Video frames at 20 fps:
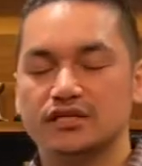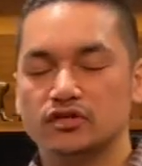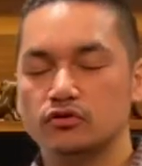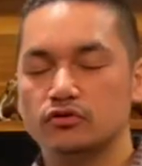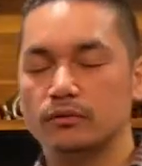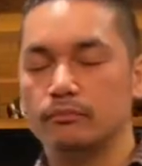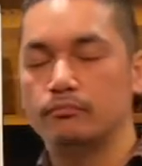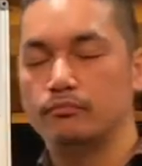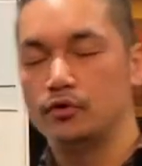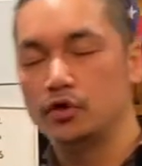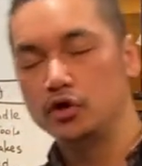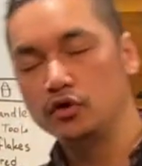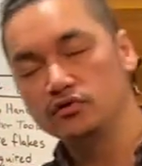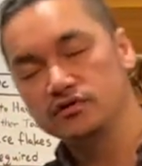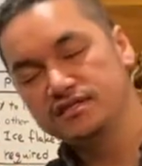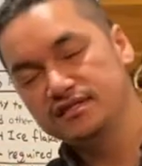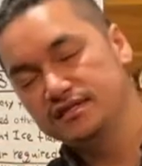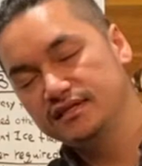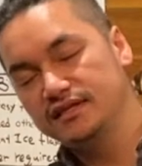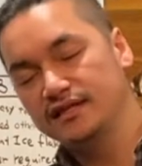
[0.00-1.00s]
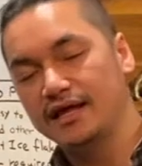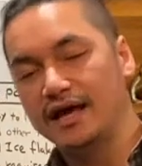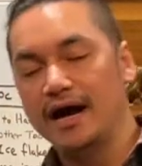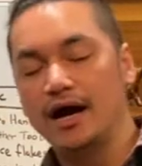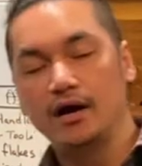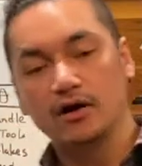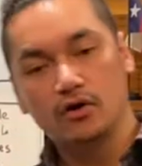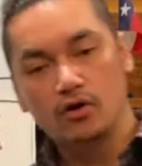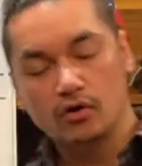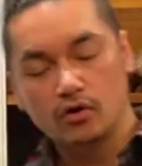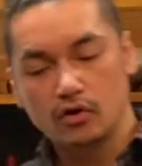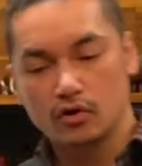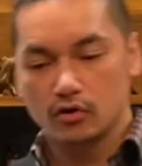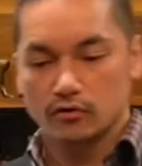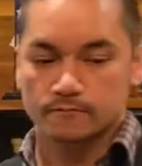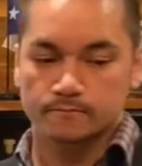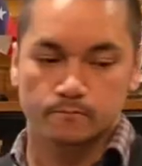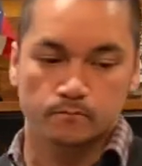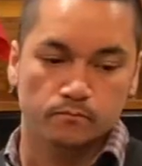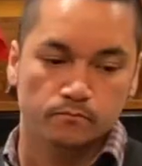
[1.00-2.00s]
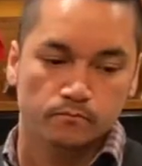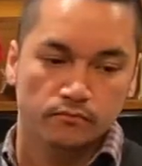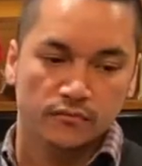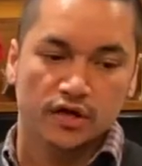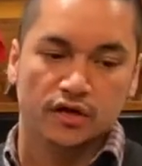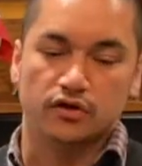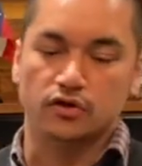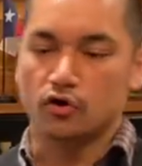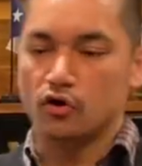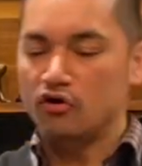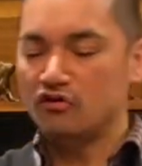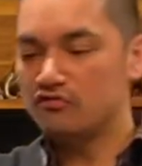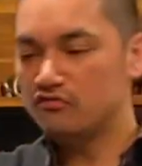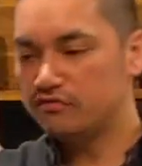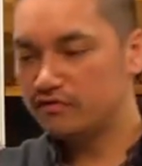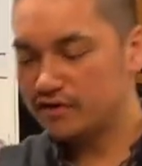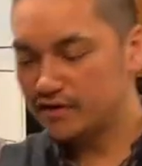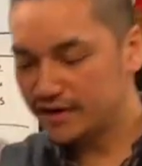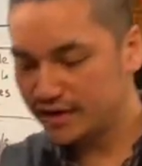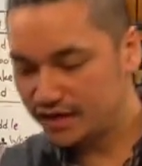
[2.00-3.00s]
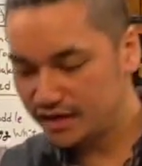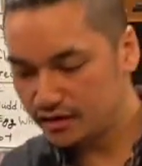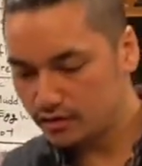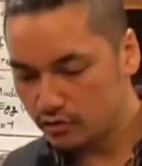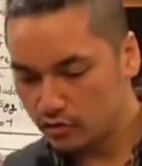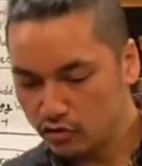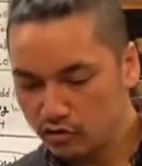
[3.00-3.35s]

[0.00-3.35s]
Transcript: it's called bruising the alcohol. You overly,